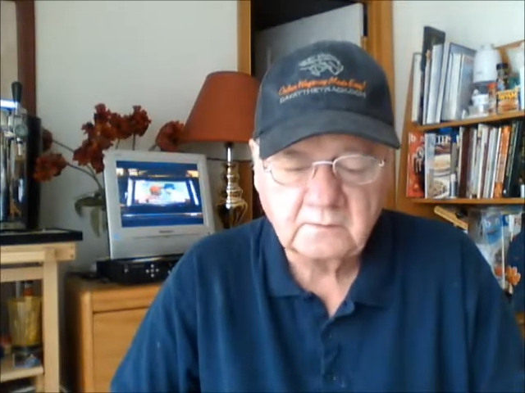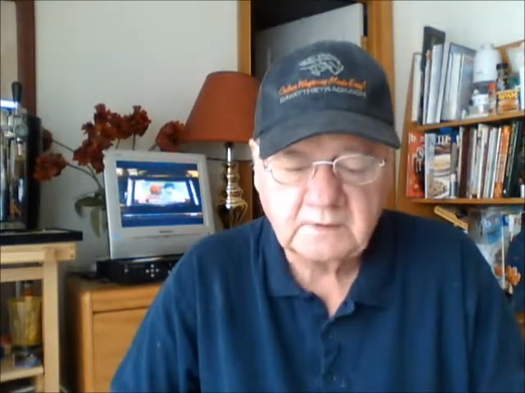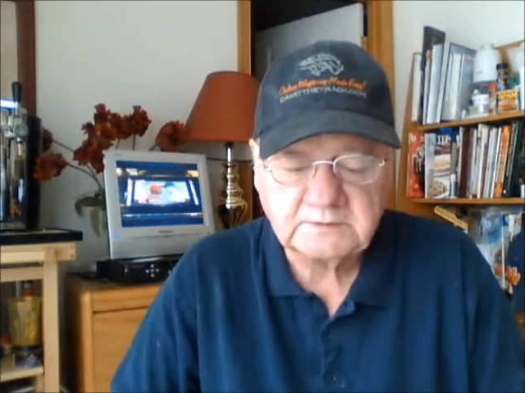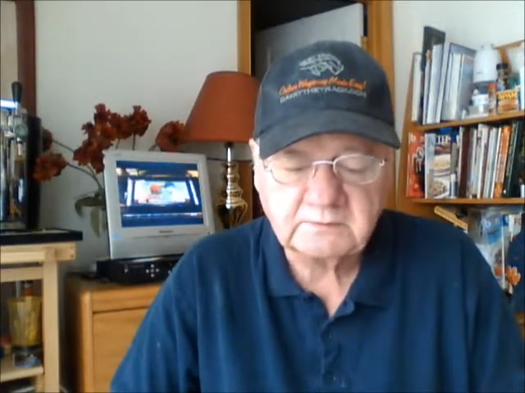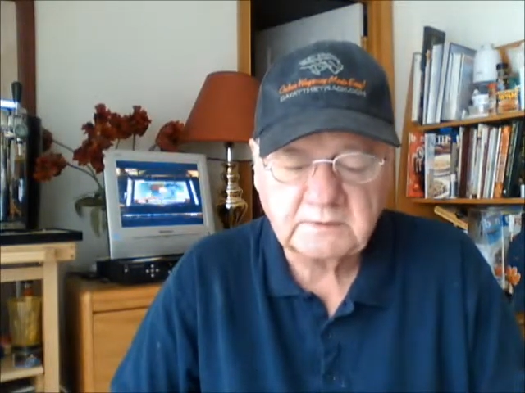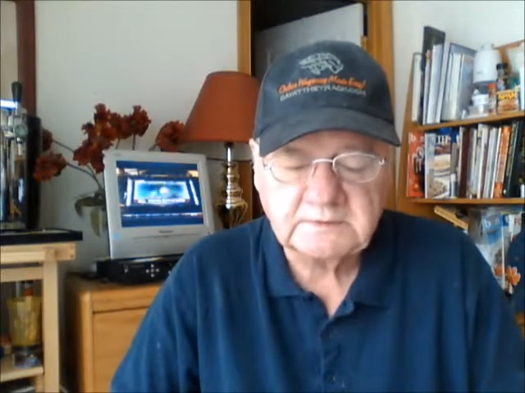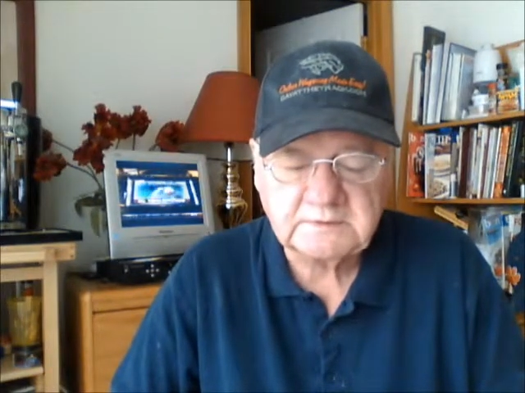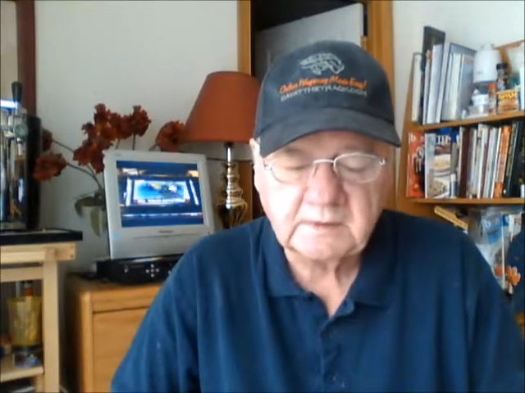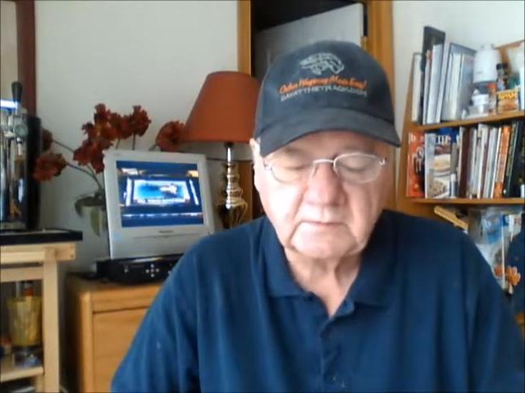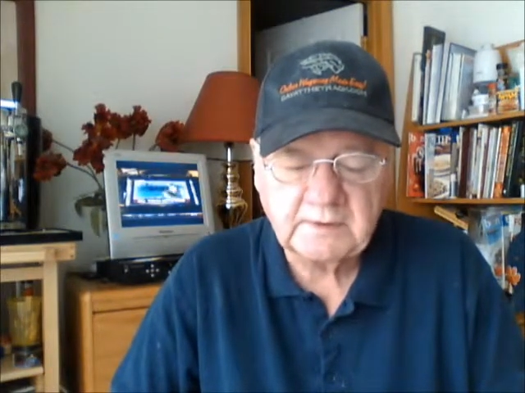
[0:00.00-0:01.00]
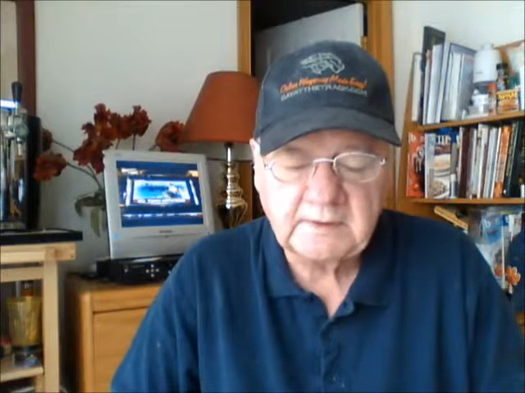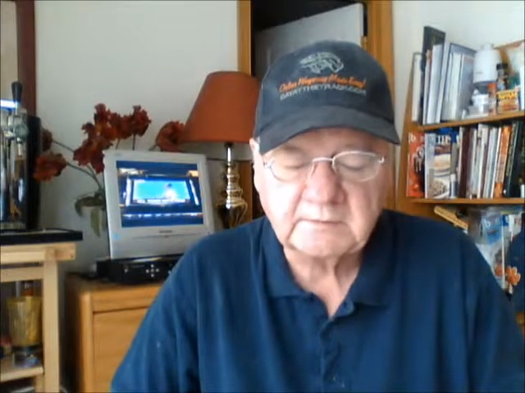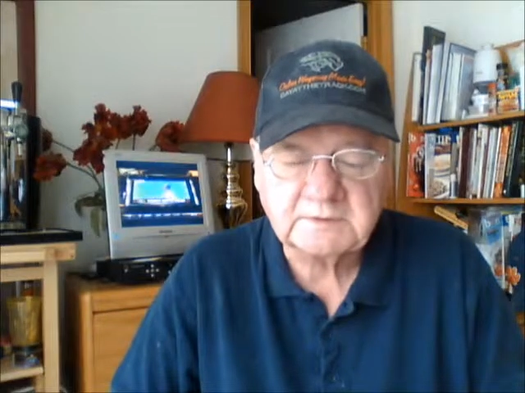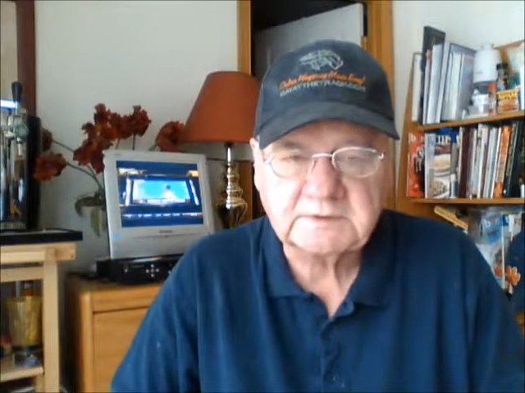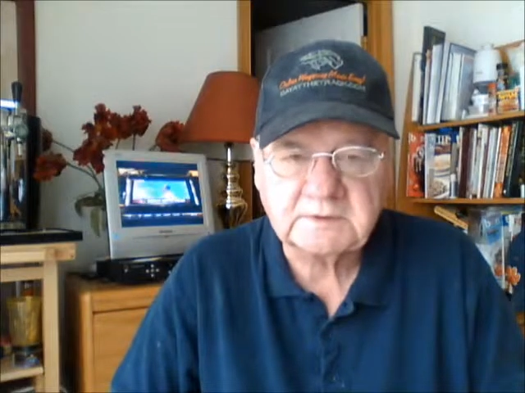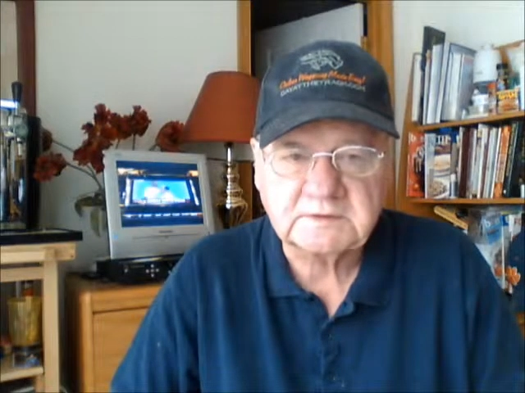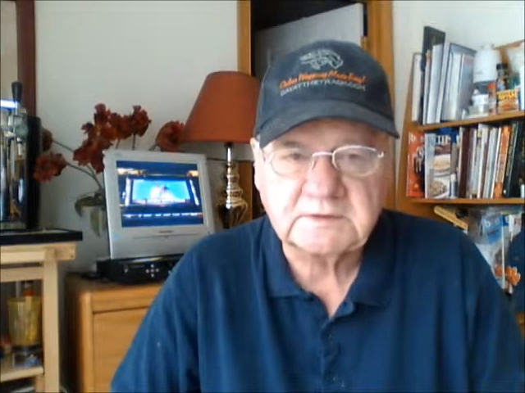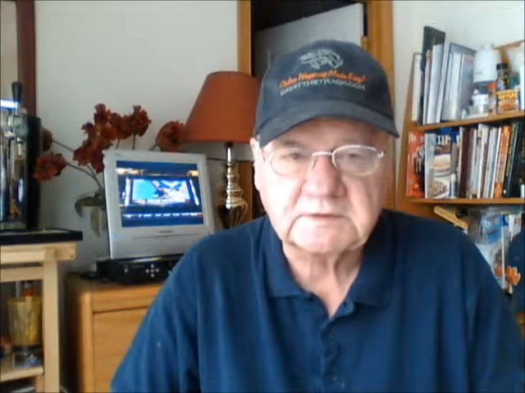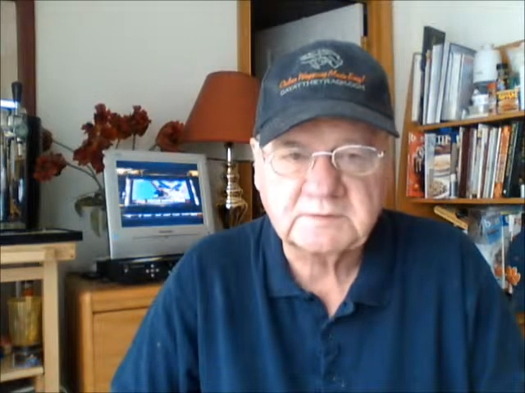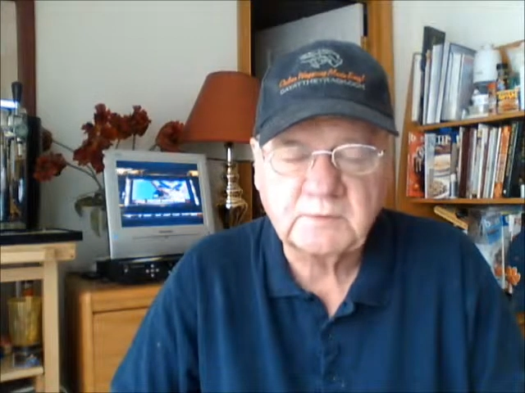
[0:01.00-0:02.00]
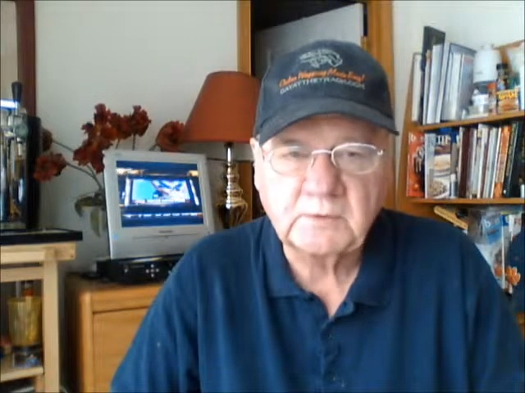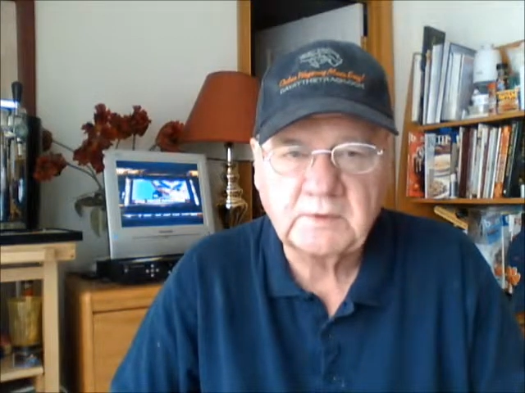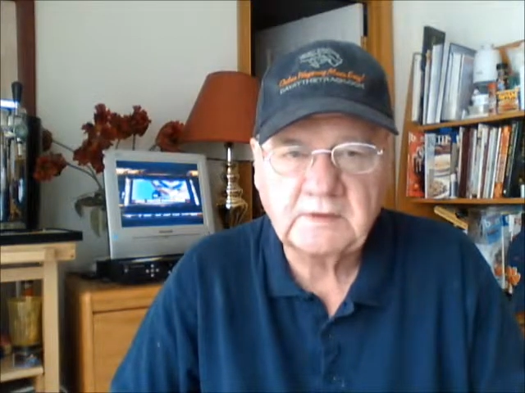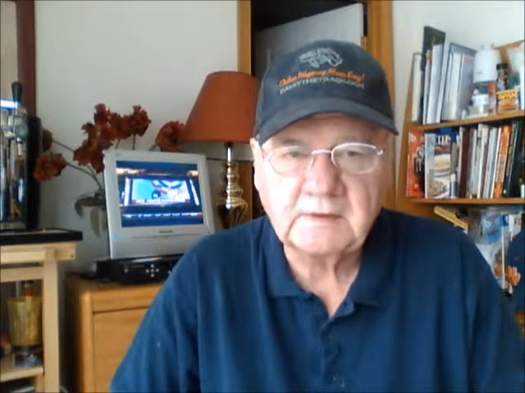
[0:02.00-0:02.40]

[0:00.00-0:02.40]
Race 3 summary number 6, He's Spooky,